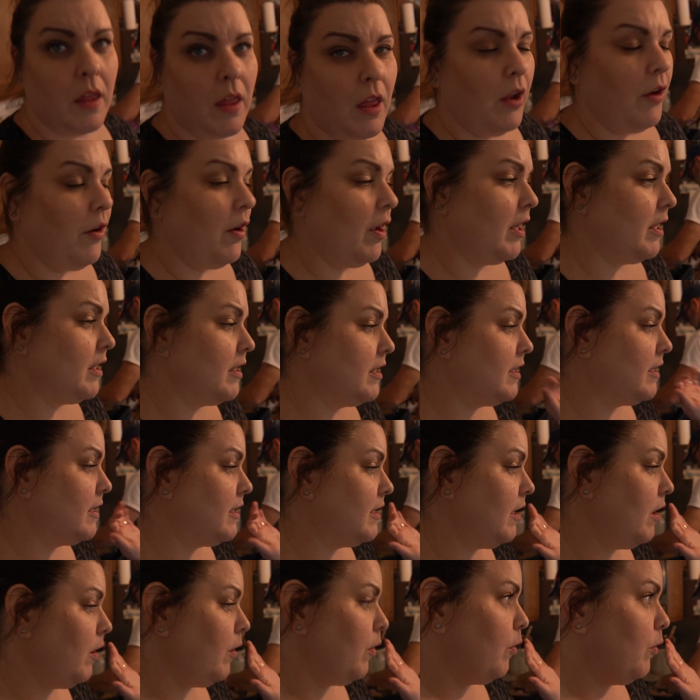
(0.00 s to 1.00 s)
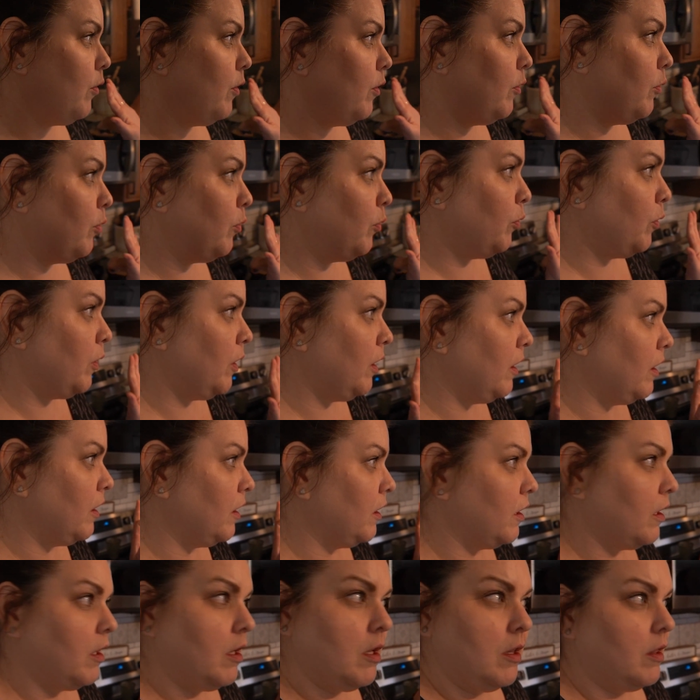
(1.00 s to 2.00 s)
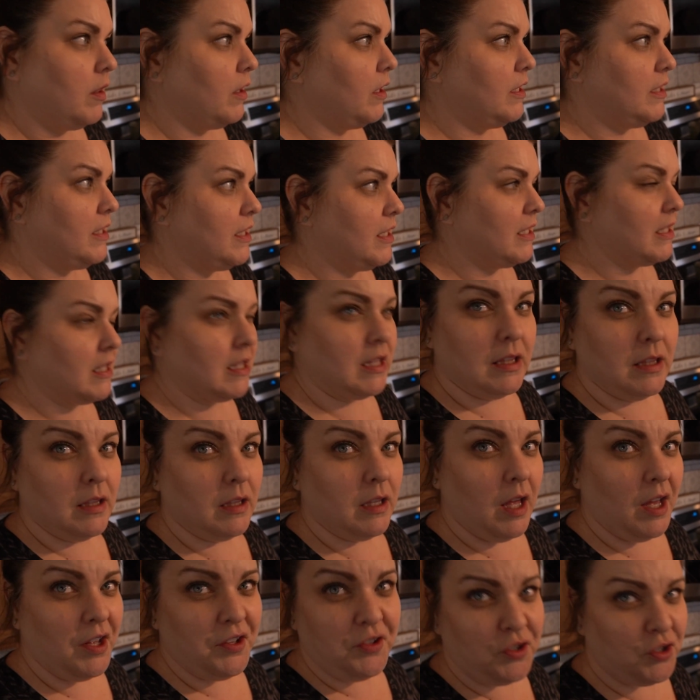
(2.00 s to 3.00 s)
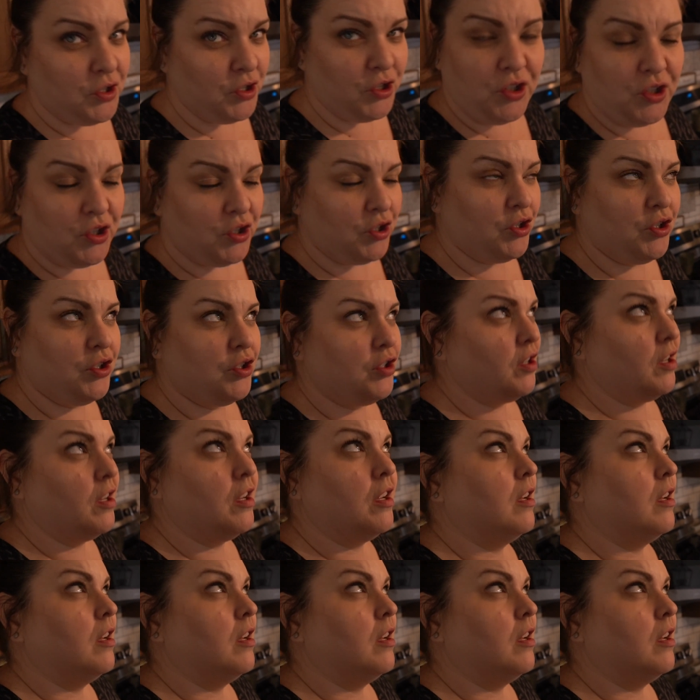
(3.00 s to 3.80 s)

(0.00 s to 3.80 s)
All right, so this is lunch.